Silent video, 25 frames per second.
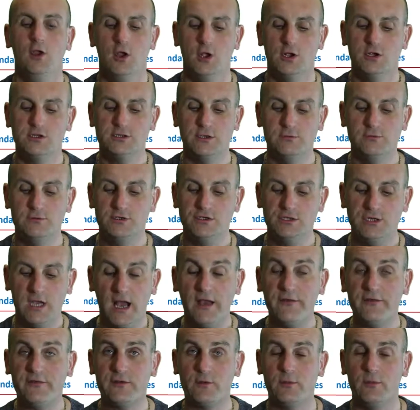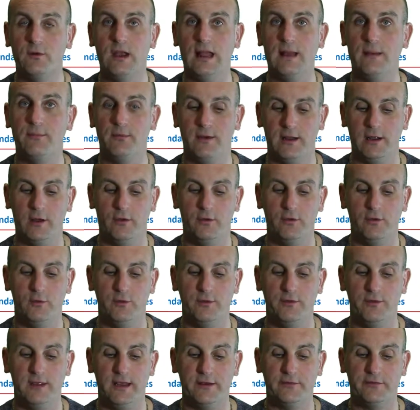So just to elaborate on all
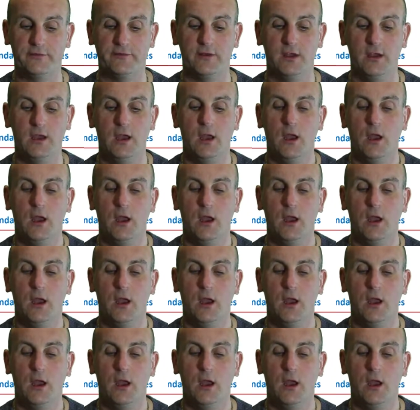of this,